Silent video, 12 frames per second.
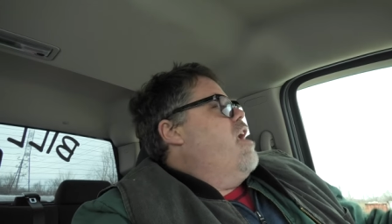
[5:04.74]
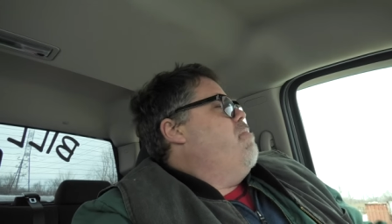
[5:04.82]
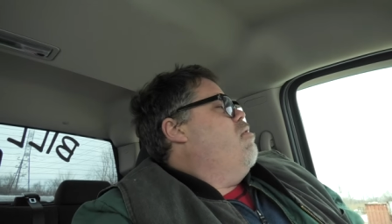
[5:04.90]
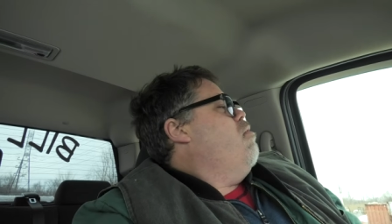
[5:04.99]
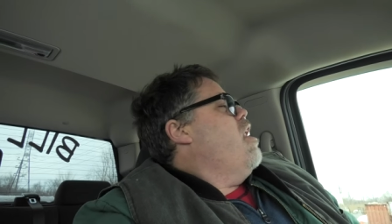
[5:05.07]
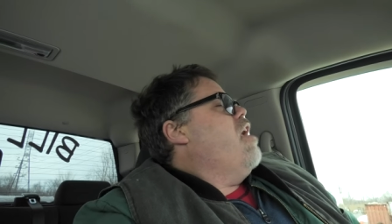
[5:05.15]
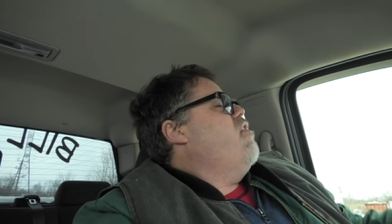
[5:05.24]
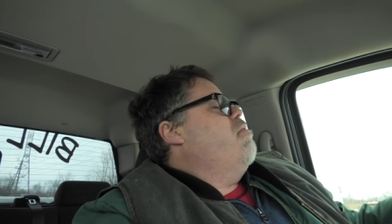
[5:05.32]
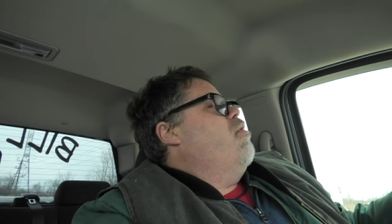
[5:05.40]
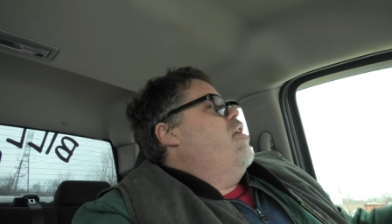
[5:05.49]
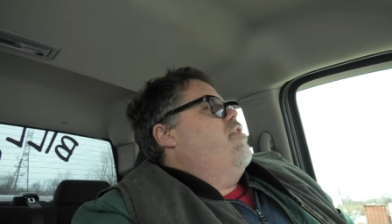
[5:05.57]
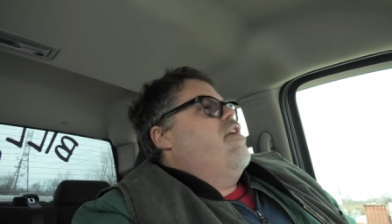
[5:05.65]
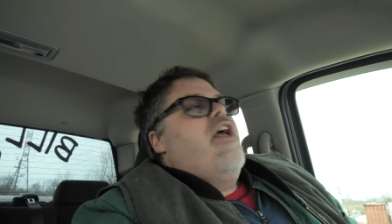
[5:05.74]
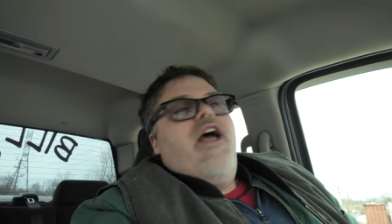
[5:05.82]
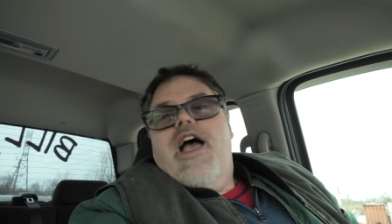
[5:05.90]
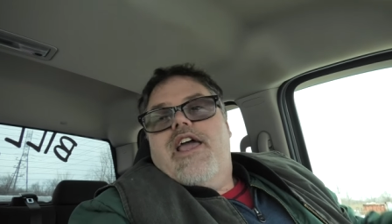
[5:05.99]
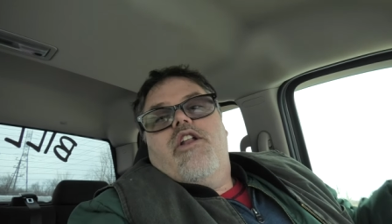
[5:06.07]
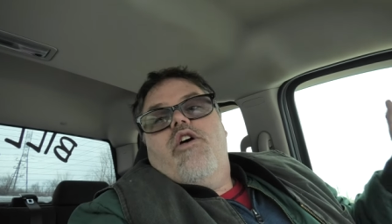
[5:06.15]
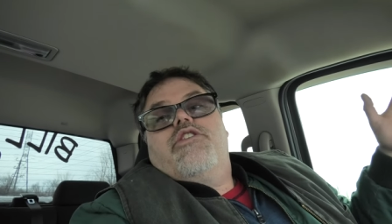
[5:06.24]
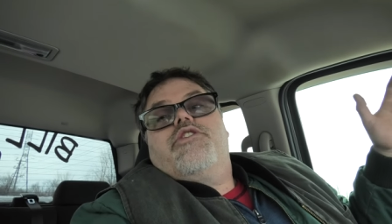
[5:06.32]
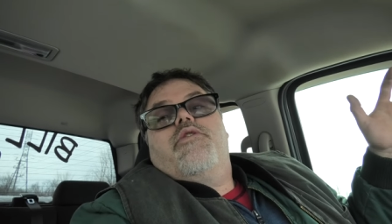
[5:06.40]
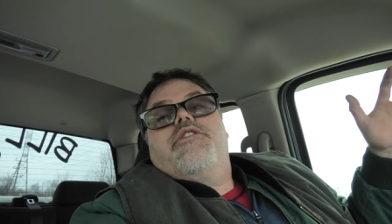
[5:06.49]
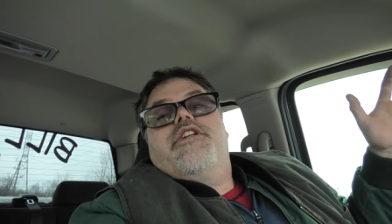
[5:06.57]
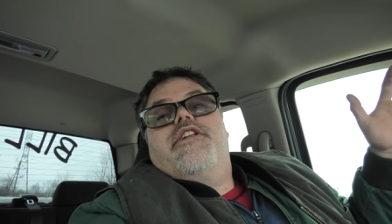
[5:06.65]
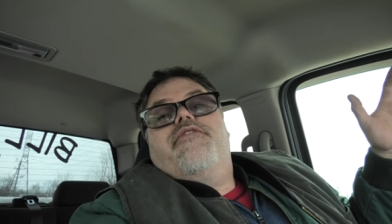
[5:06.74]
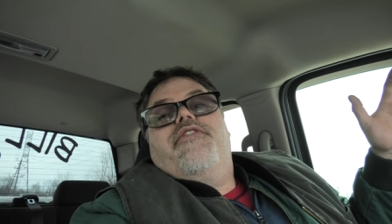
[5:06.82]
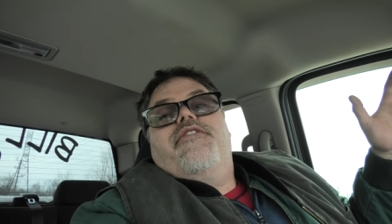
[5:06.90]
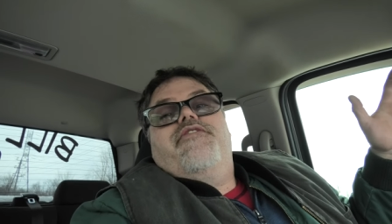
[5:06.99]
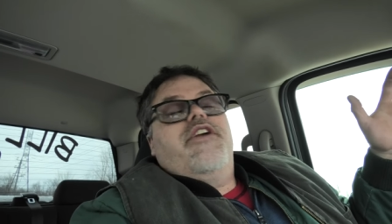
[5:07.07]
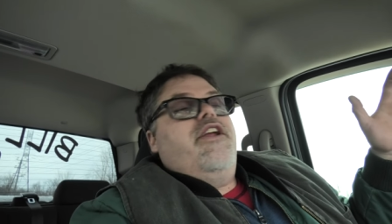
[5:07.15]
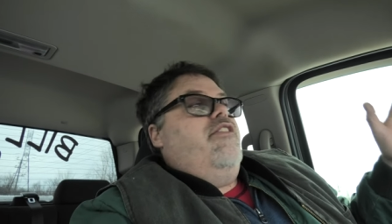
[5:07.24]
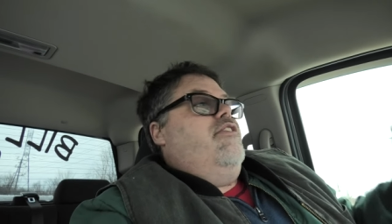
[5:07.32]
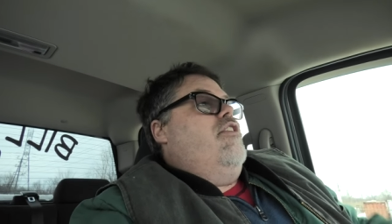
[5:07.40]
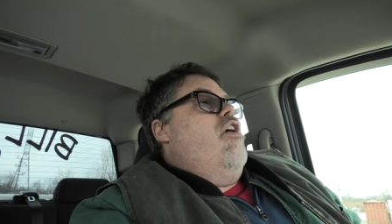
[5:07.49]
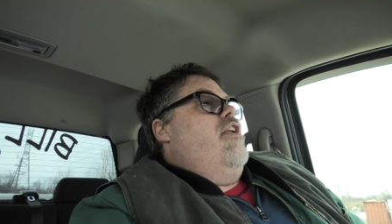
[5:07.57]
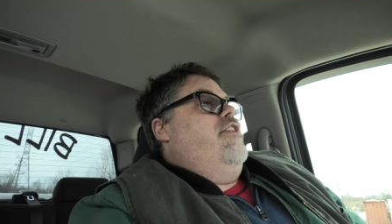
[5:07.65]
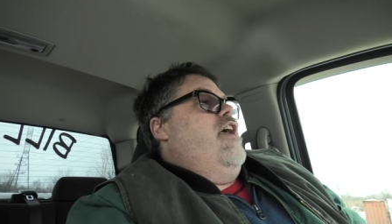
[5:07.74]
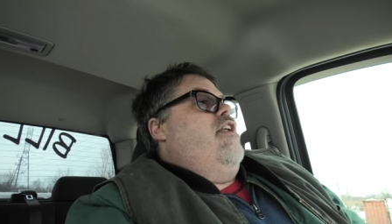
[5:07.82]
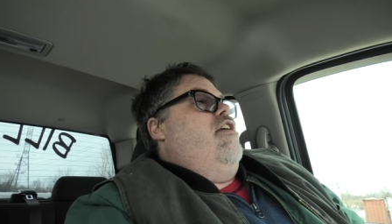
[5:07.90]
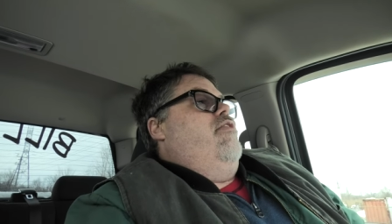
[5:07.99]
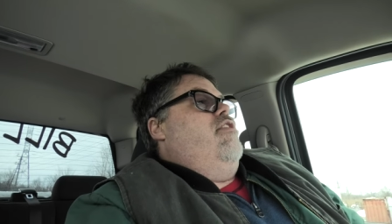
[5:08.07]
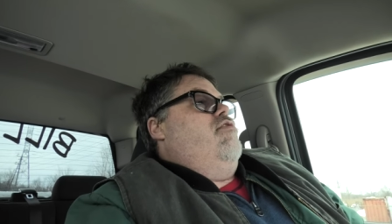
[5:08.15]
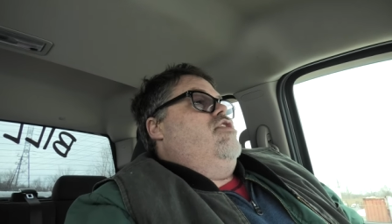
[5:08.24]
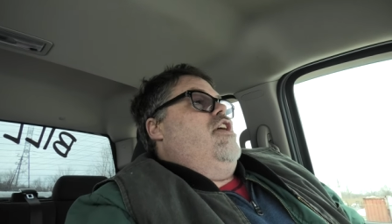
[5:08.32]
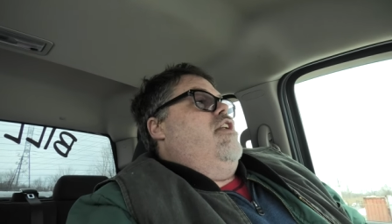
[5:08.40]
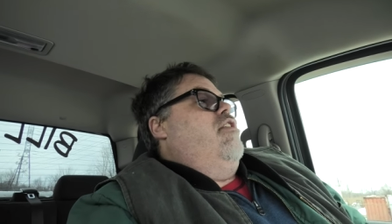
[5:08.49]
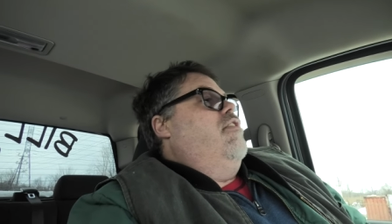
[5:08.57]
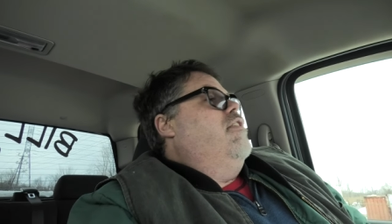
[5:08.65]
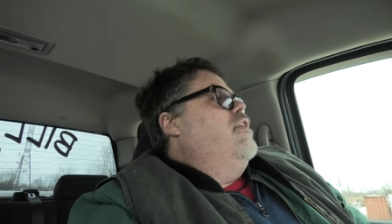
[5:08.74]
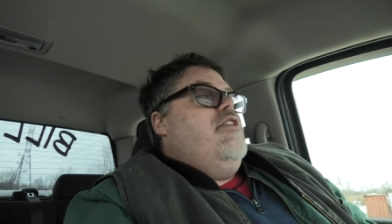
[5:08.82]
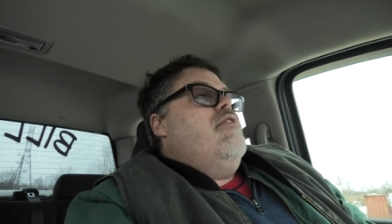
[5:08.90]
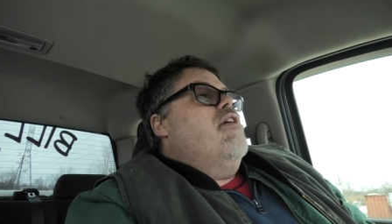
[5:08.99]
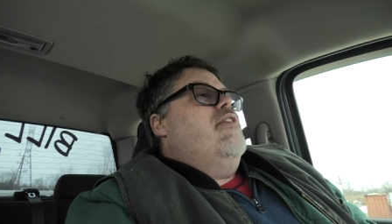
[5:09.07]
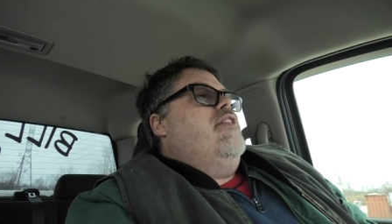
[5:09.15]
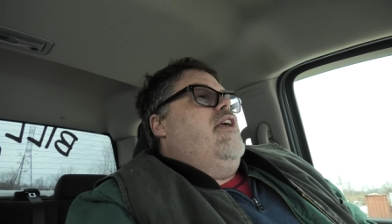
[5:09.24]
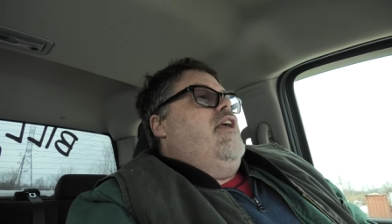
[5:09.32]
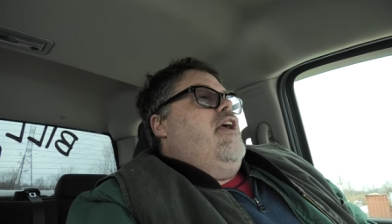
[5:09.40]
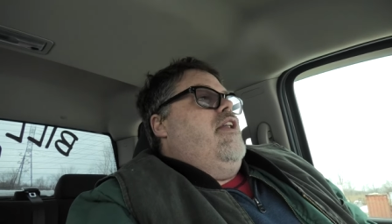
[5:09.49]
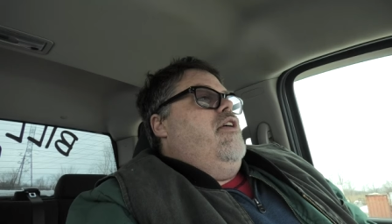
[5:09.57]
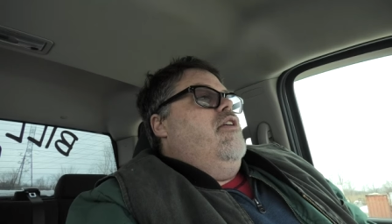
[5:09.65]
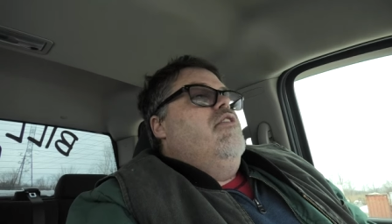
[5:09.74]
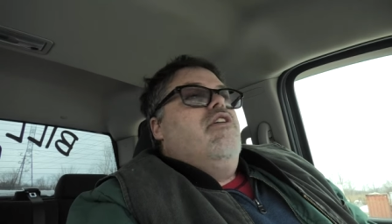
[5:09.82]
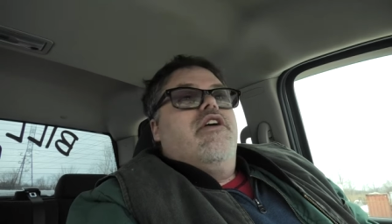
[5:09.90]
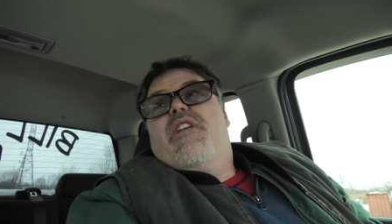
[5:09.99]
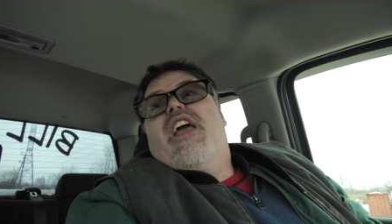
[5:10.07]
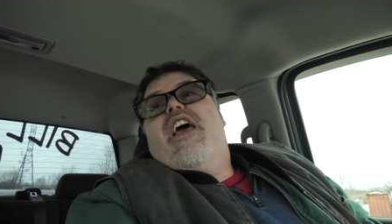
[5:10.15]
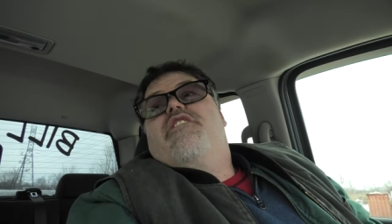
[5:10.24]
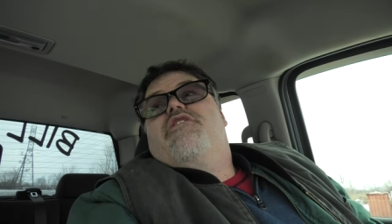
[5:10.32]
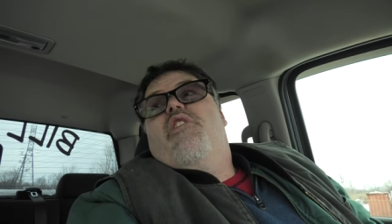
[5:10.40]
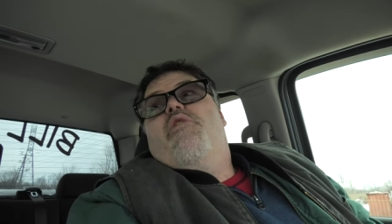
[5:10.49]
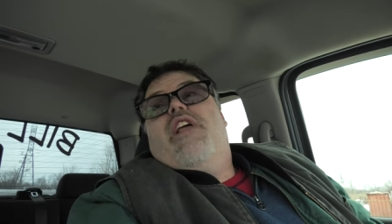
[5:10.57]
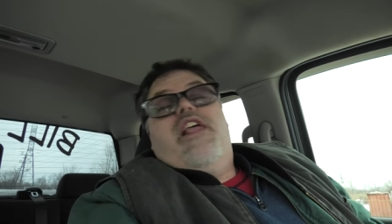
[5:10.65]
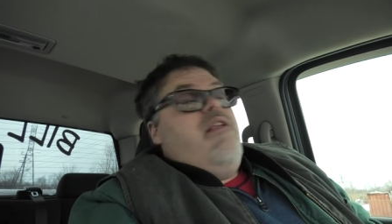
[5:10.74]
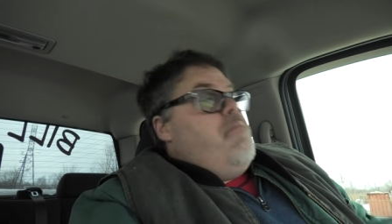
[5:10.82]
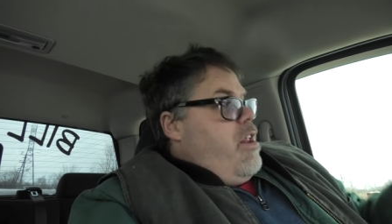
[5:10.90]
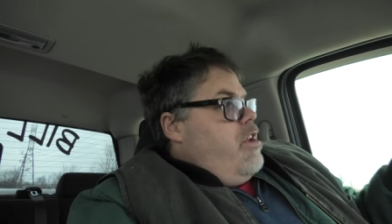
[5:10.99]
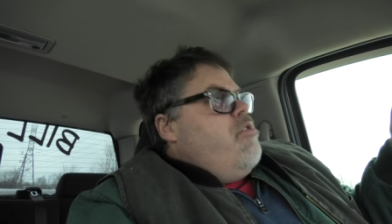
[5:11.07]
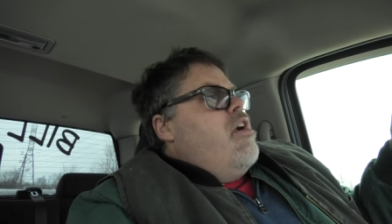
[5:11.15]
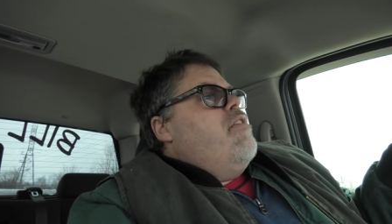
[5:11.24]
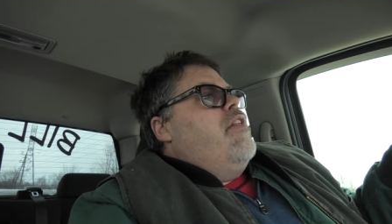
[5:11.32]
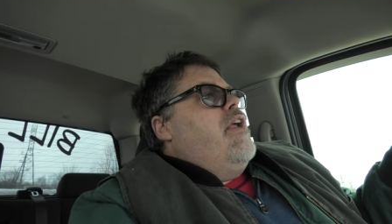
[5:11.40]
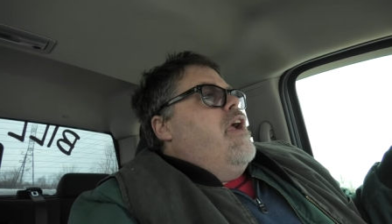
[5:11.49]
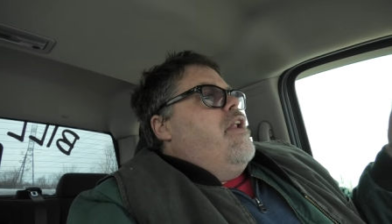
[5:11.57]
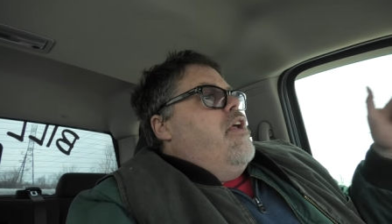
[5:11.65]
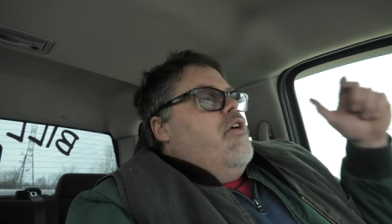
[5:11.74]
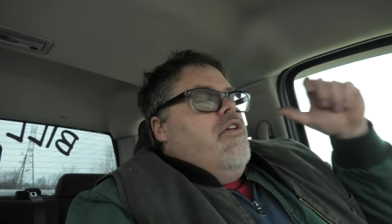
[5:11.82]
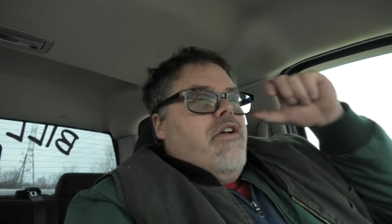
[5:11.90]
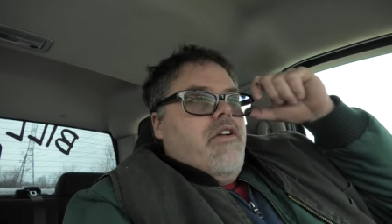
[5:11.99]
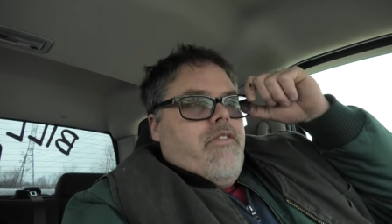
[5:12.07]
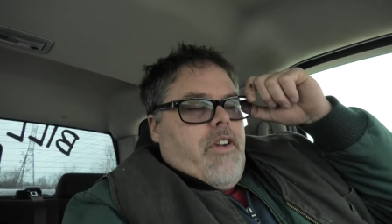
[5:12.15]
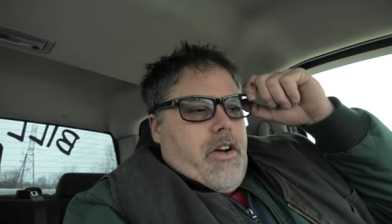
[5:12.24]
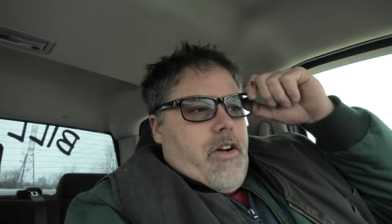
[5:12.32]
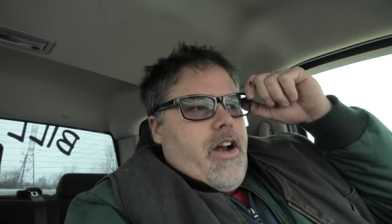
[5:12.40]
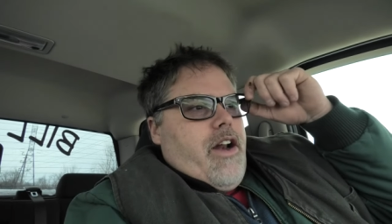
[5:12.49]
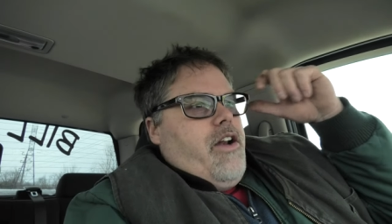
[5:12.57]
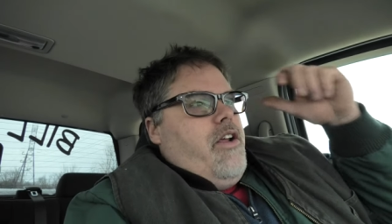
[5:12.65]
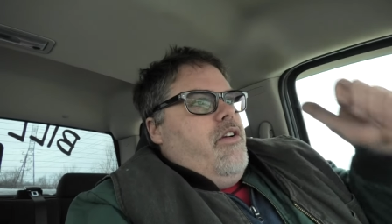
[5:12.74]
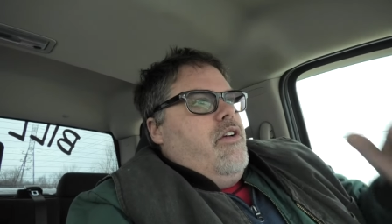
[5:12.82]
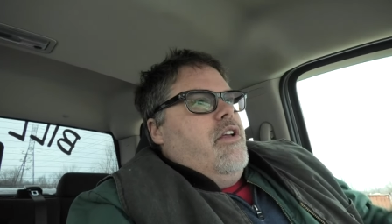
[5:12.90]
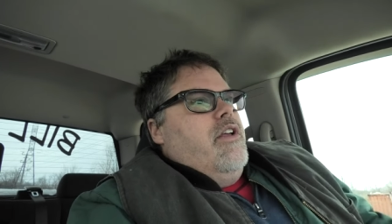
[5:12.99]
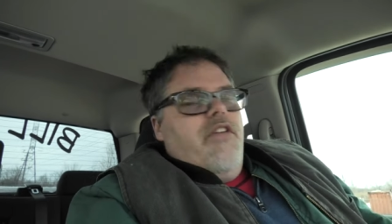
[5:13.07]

time or whatever, boys. I get all sorts of different friggin' content on this channel. I do everything I do. Been kind of slow lately, but I do everything I do. Freaking right I do.